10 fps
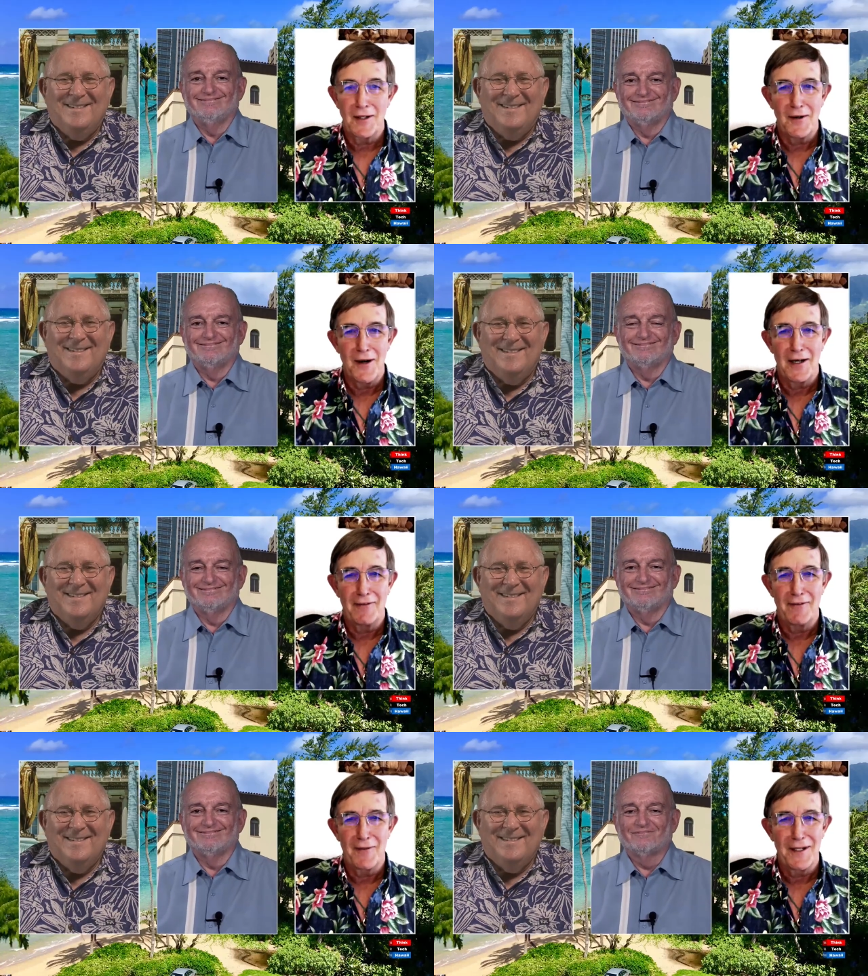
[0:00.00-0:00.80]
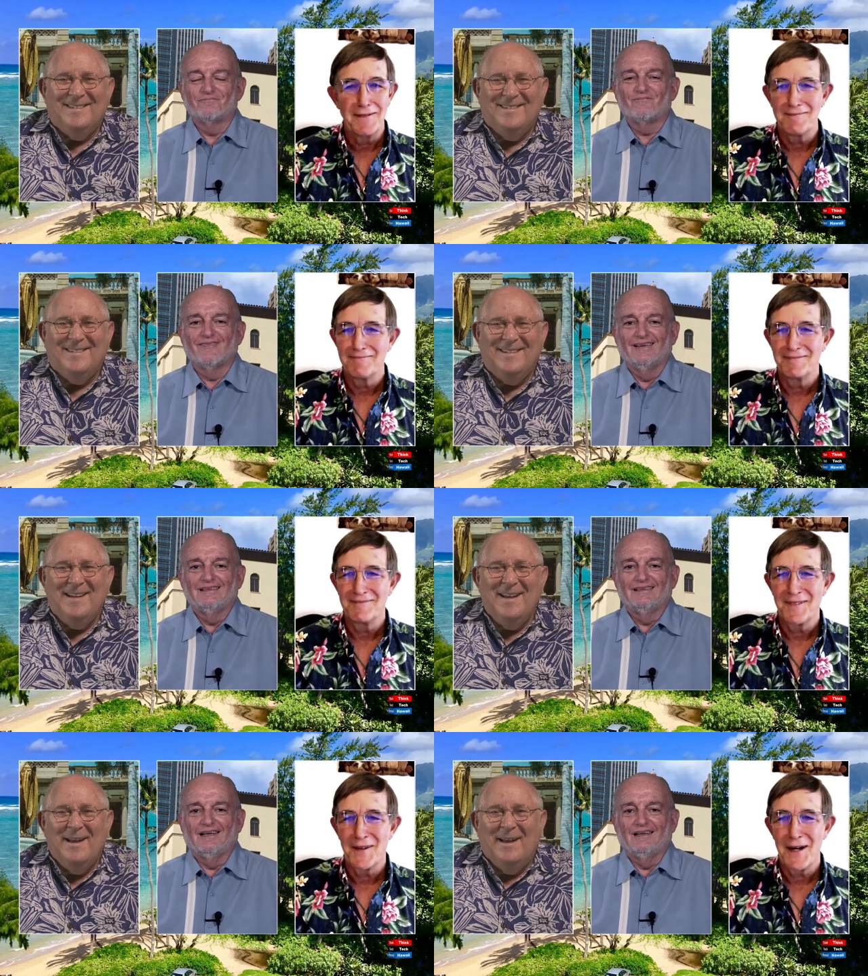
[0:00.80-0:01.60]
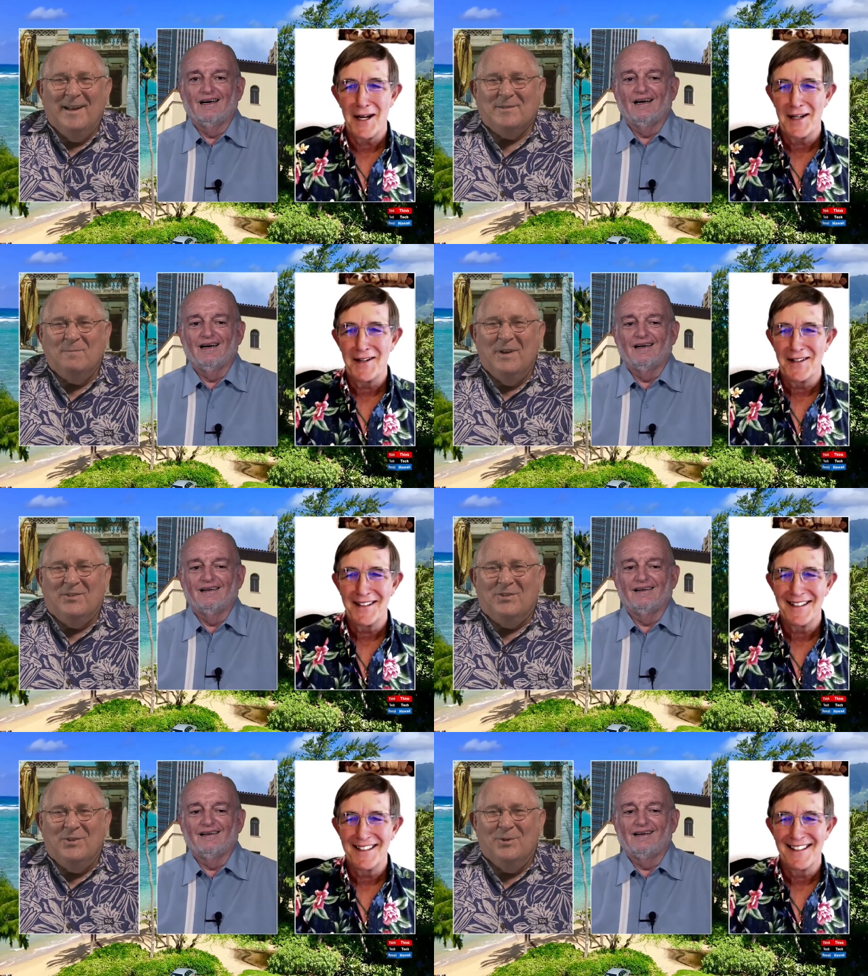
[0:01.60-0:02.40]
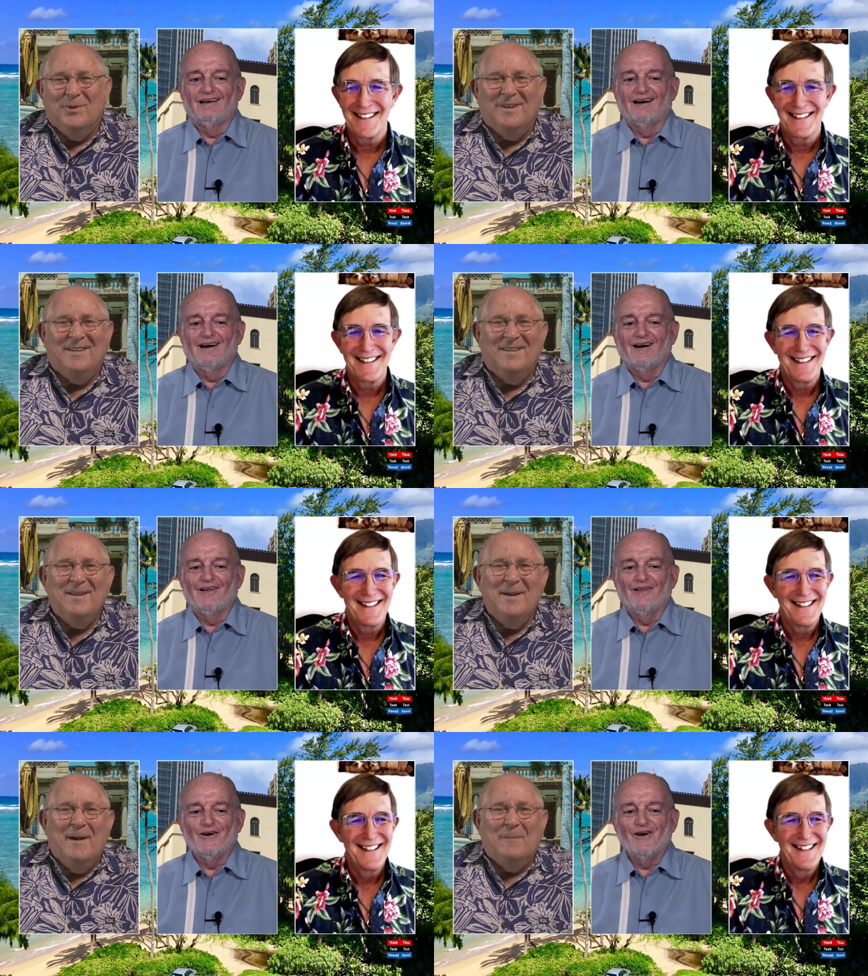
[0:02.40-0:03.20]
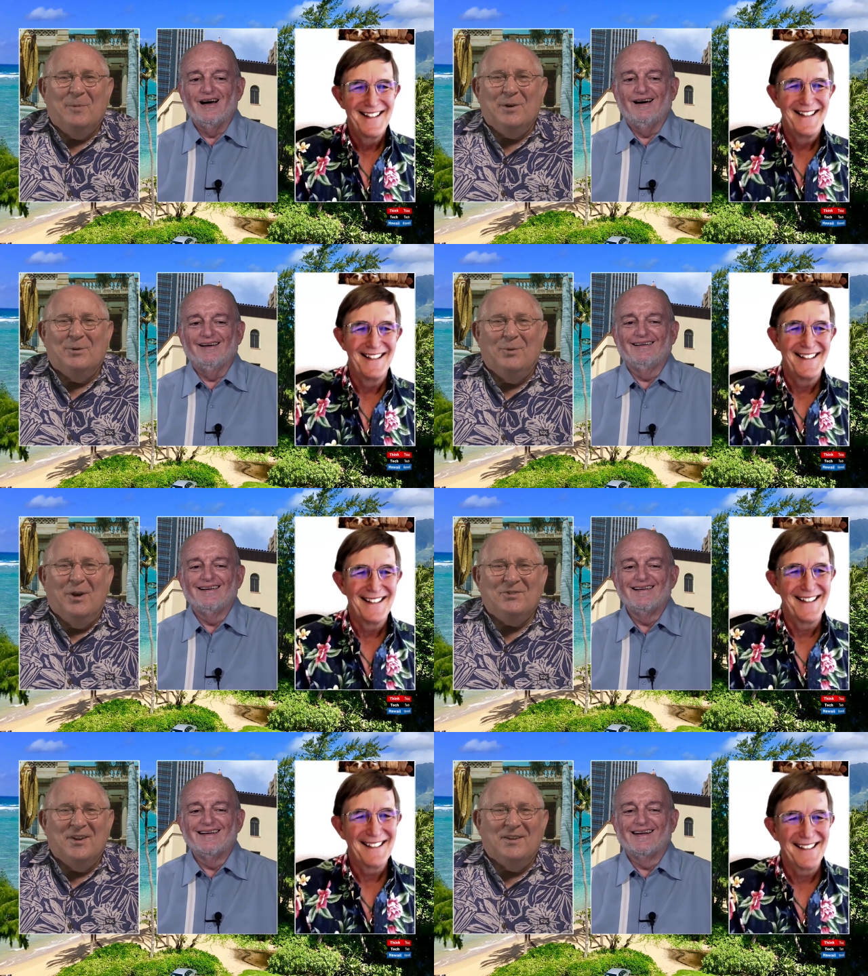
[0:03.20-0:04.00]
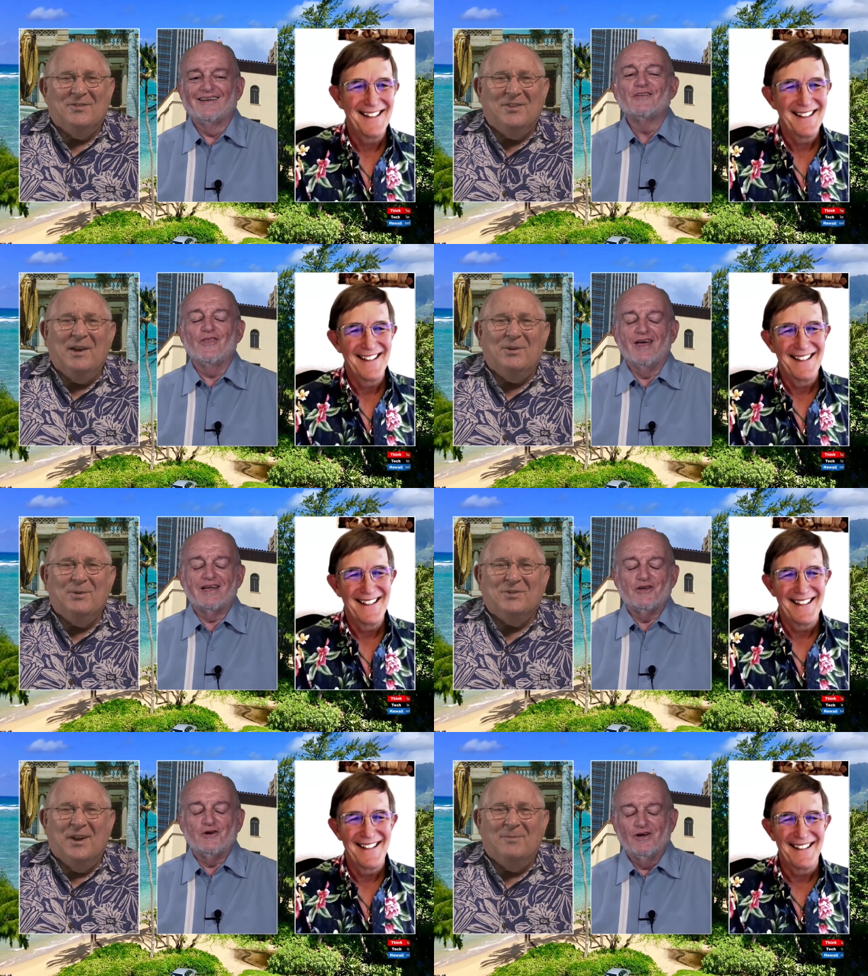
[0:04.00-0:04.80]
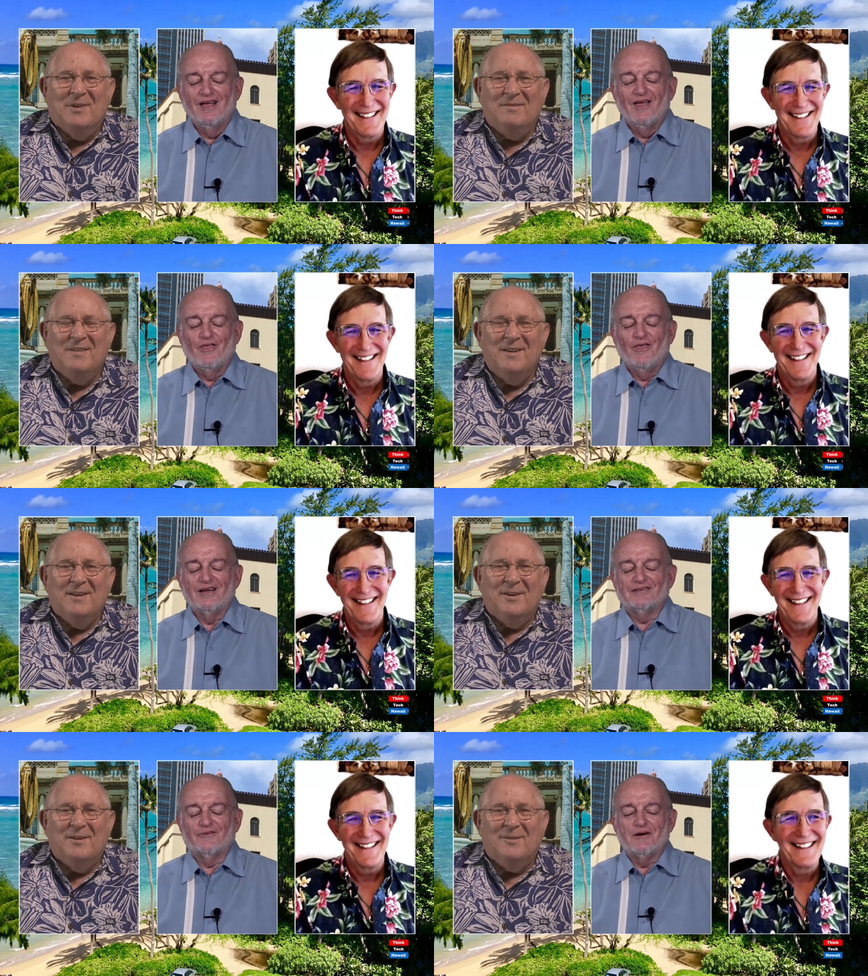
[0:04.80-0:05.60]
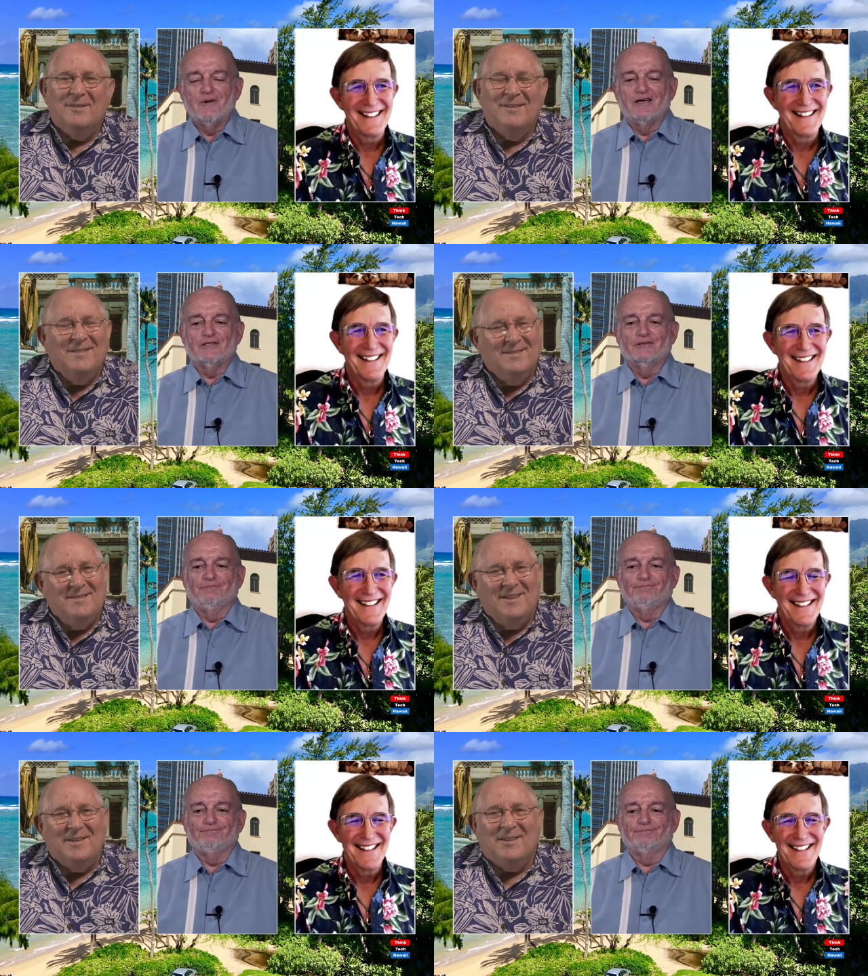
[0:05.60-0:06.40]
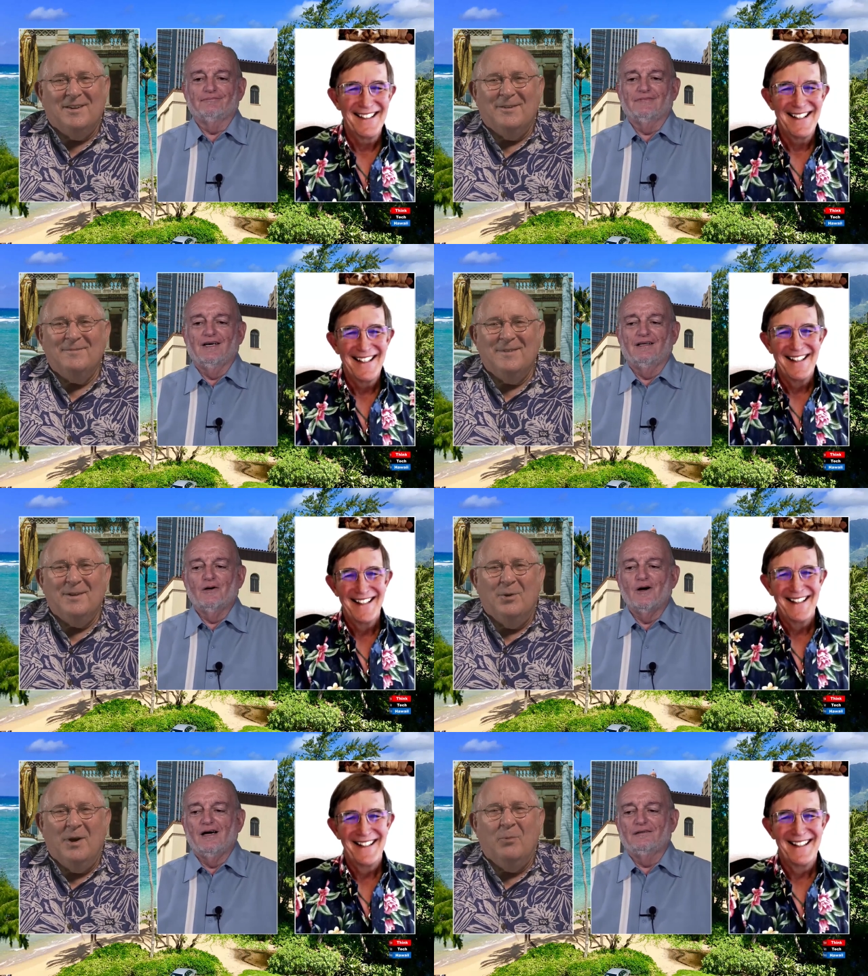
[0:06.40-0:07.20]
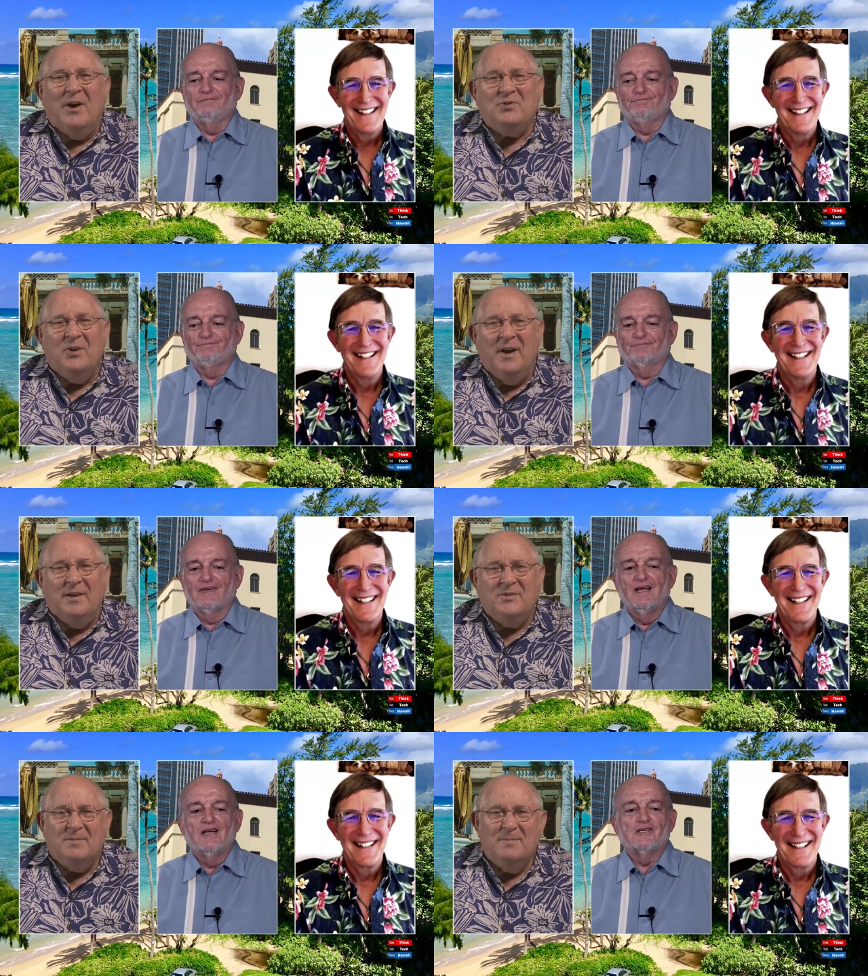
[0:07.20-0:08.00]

Speaker 1: aloha, everyone. We're that's out of here.
Speaker 2: Mitch Ewan. Aloha. Peter Rosegg. Thank, Thank you, you, gentlemen. Thanks very much. Take care. Aloha. Aloha. Wash your hands.